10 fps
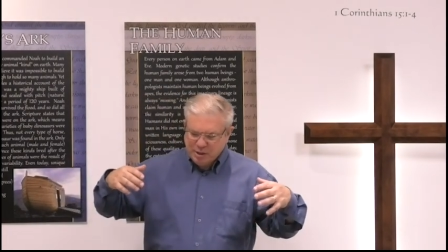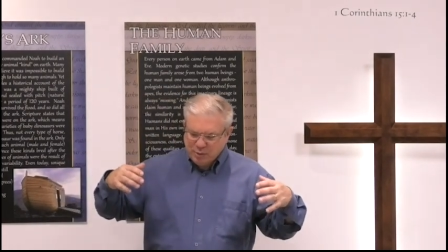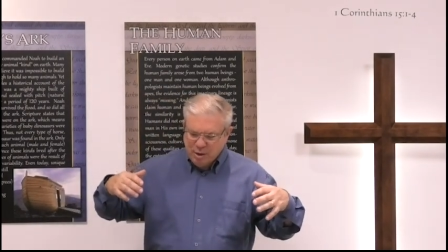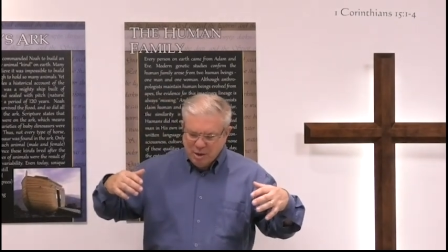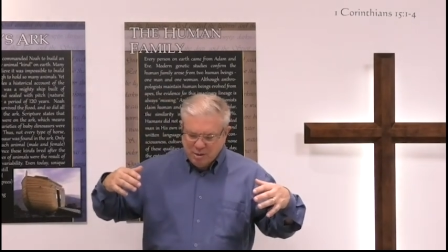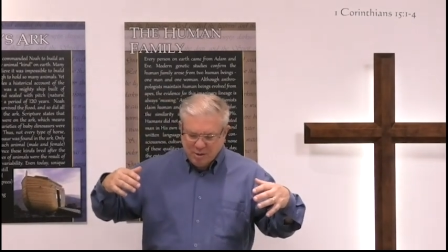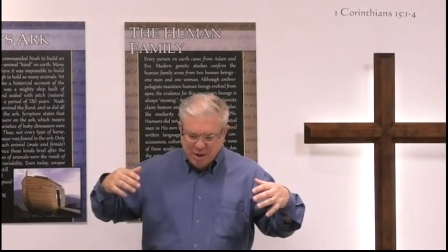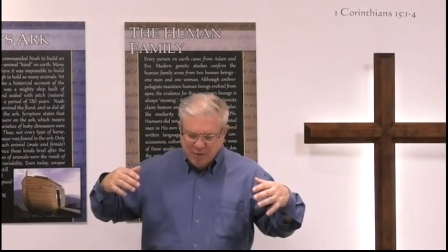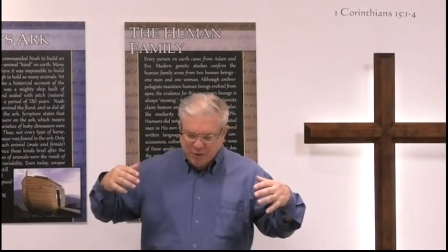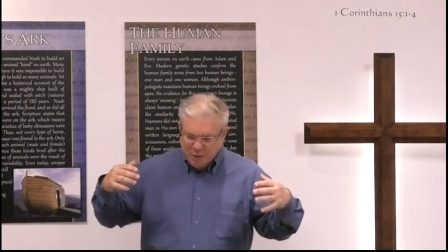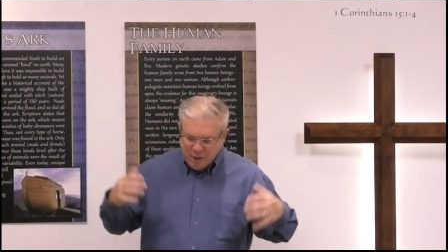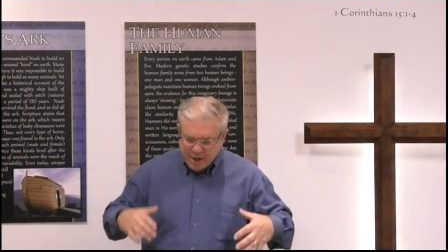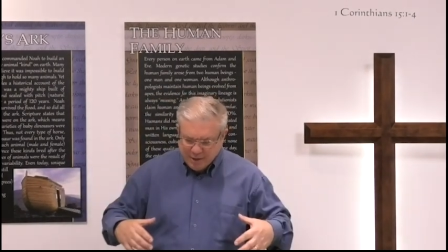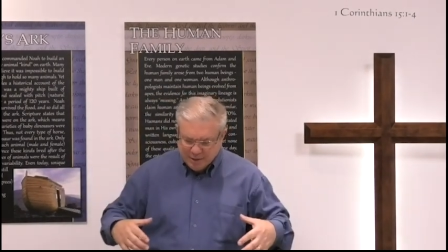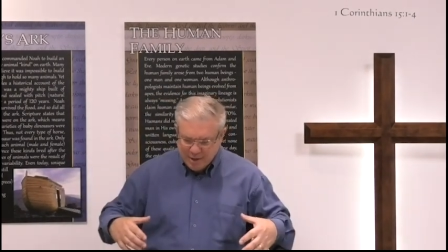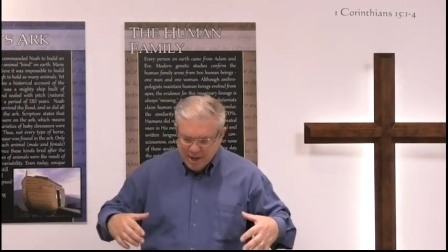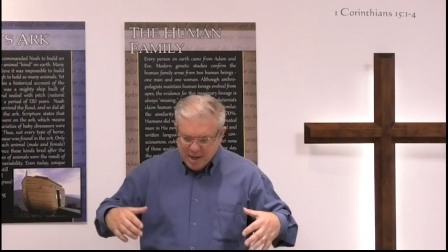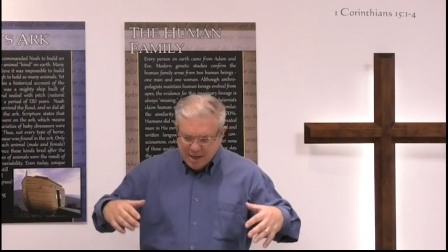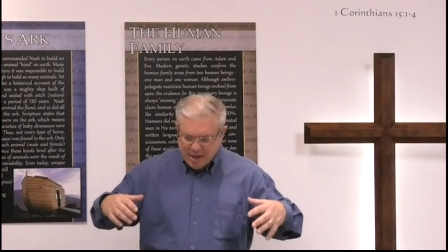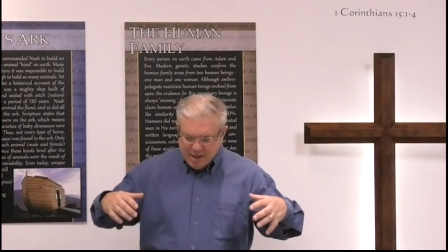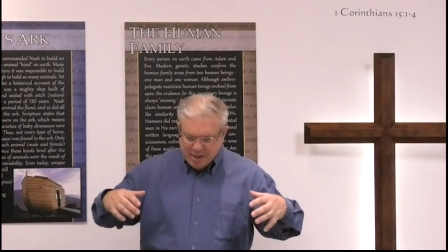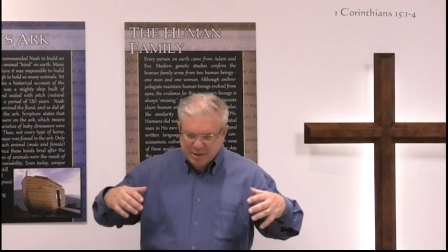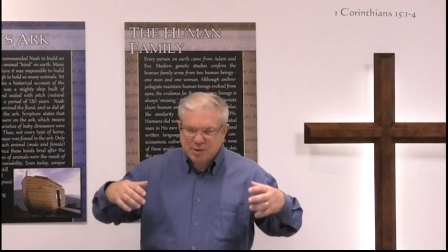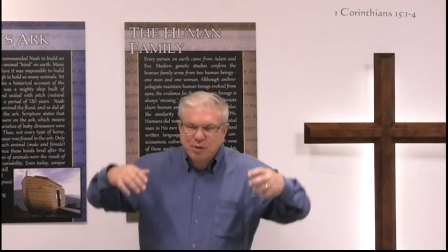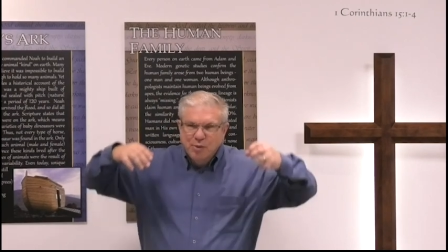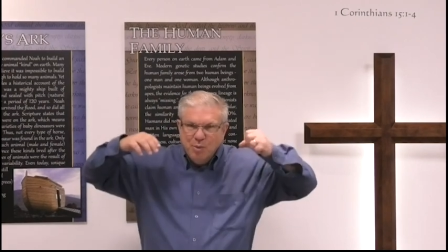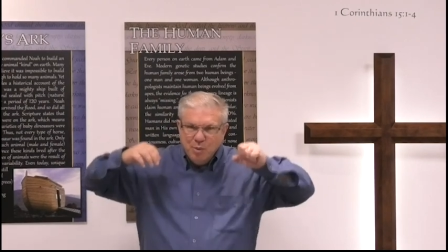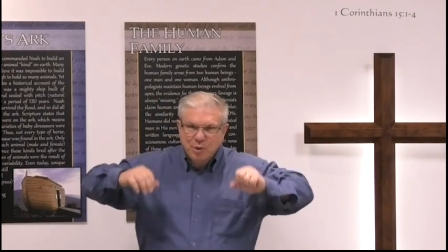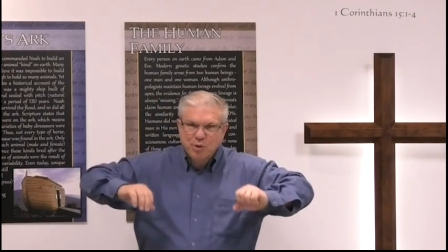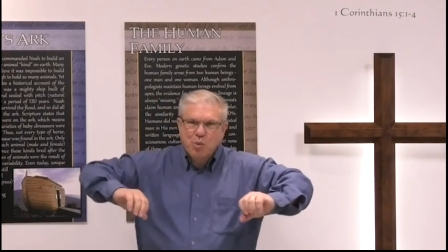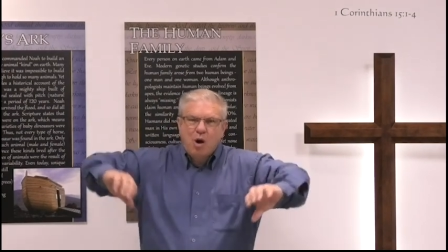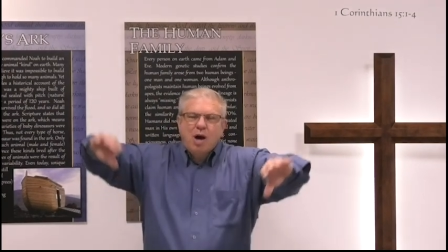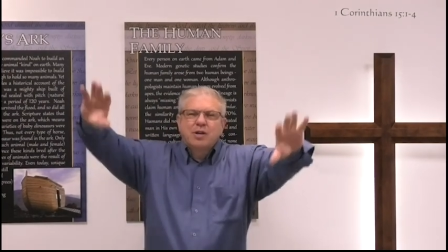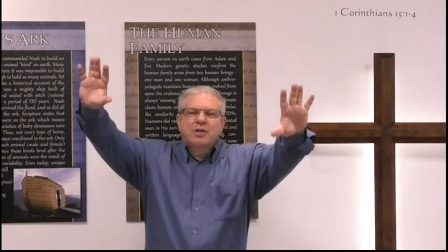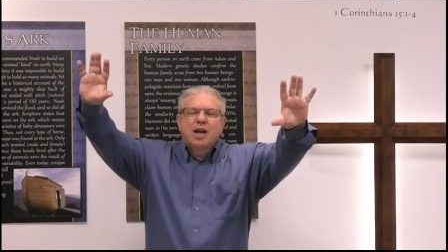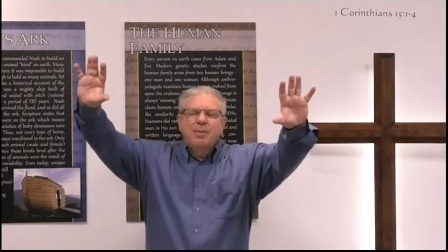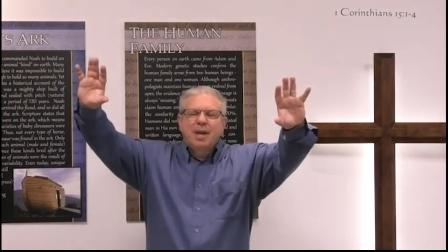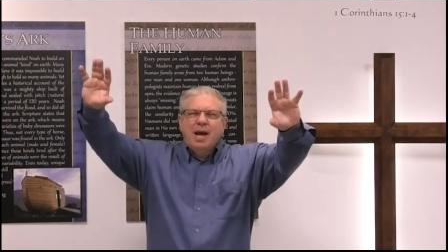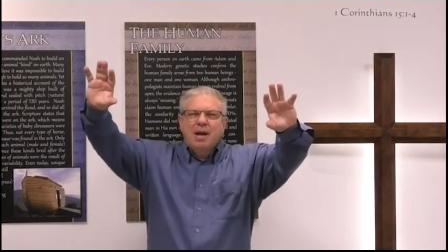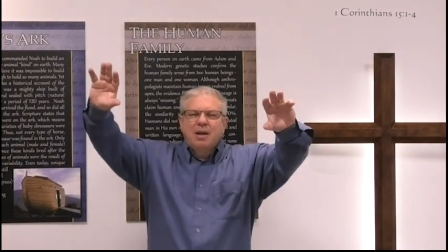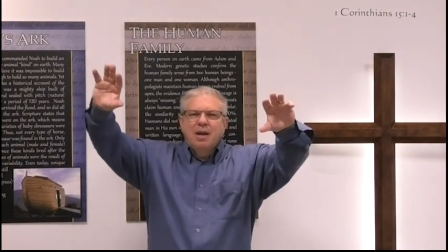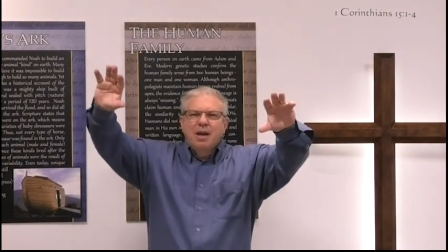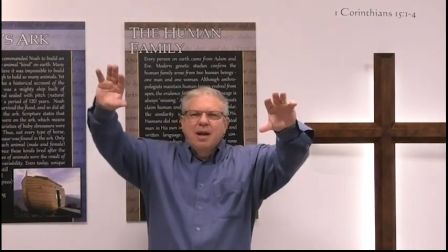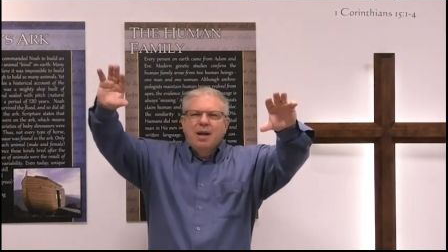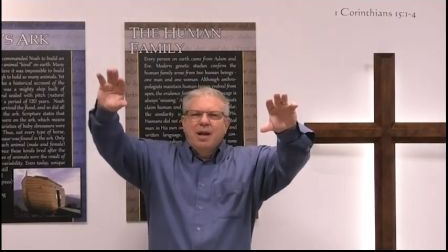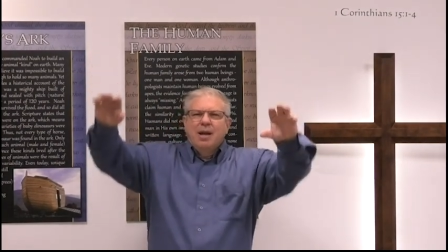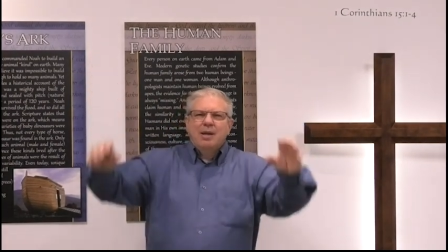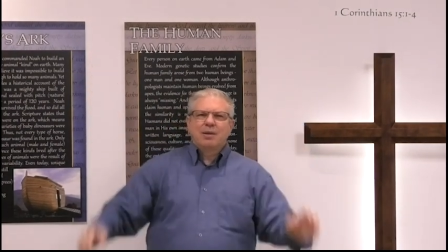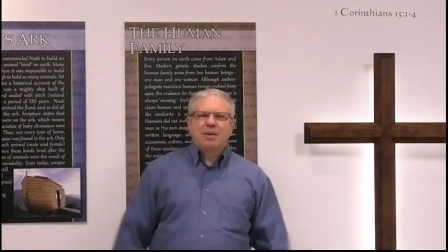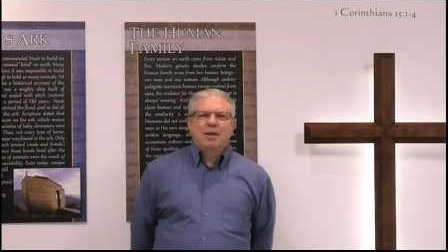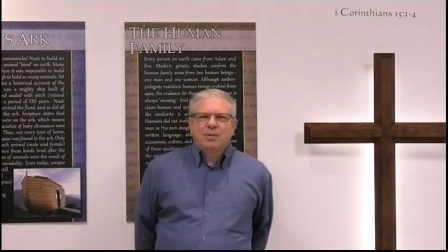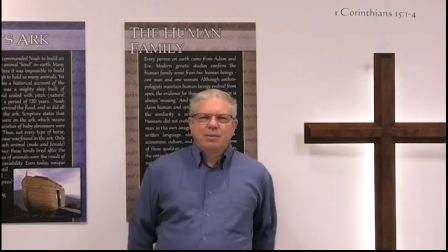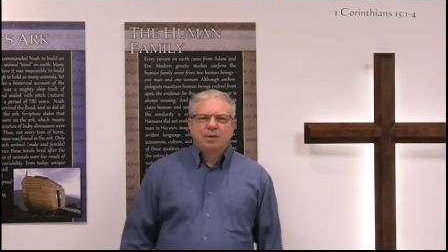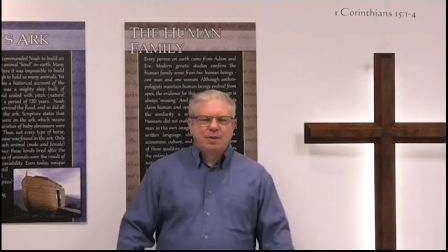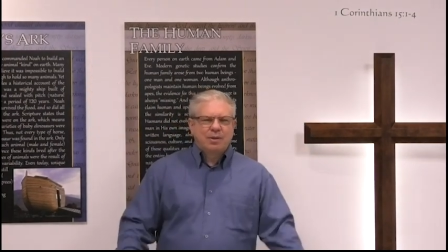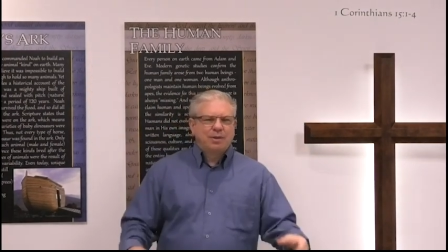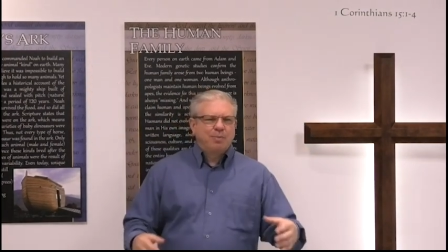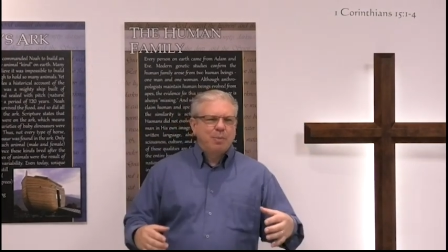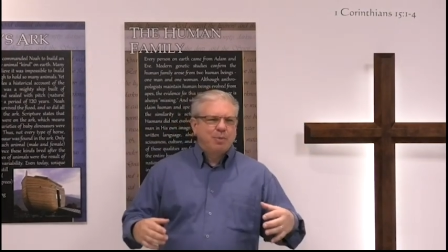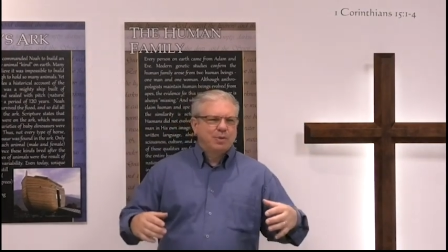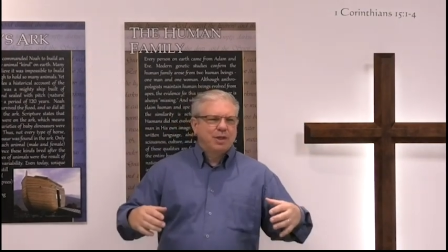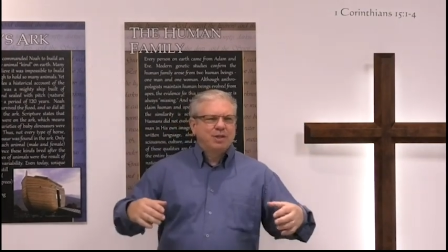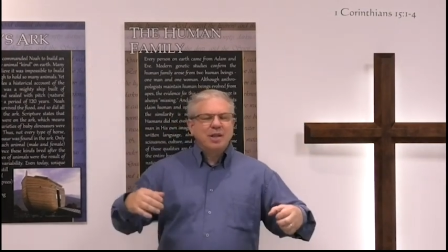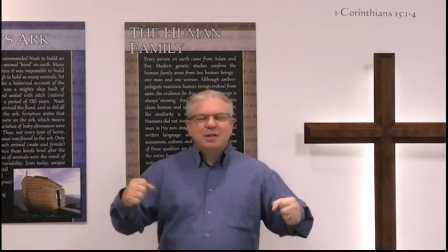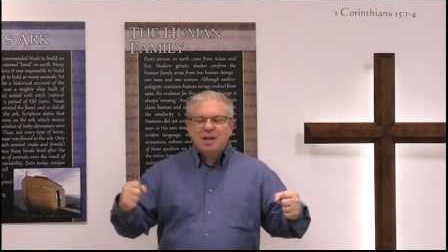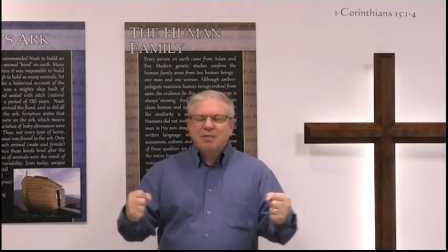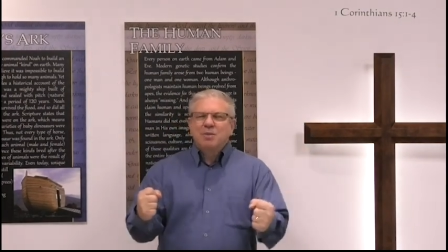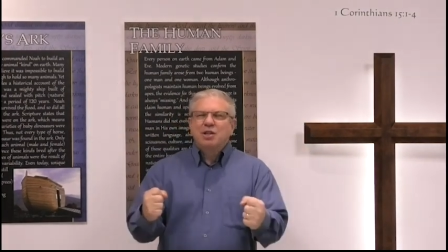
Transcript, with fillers: throne of grace, and it is a throne where there's water's coming out, and you know, people will say, "Just give